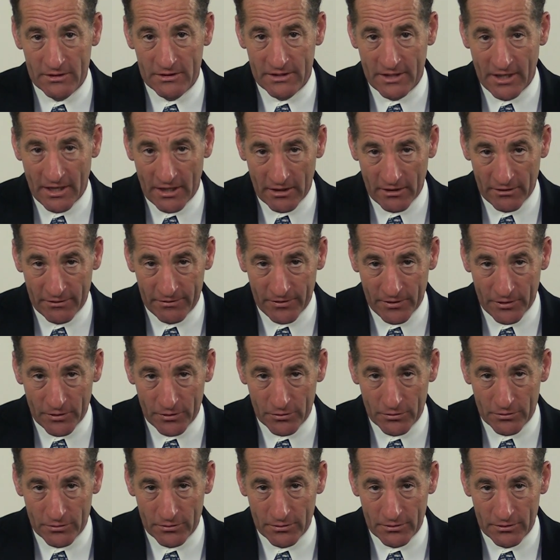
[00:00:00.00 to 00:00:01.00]

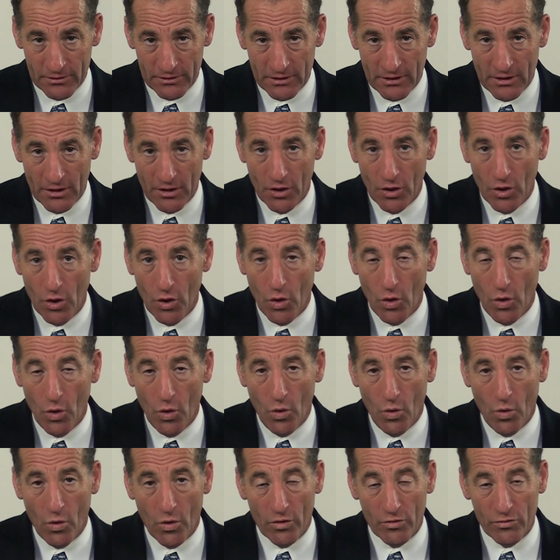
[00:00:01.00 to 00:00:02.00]
telephone,
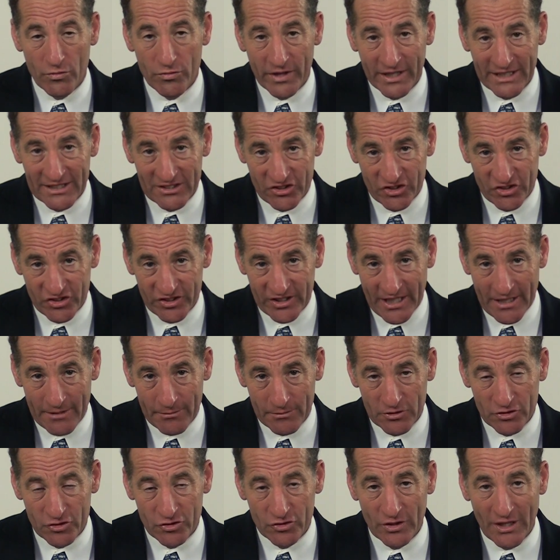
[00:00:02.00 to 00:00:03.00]
or written
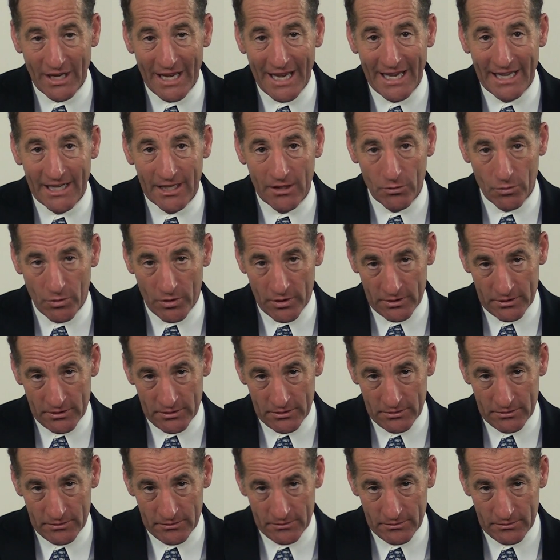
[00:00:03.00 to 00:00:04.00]
statements to
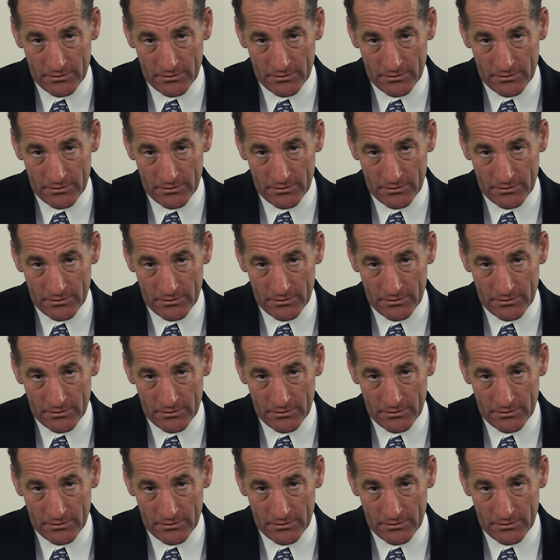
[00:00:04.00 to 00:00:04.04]
anyone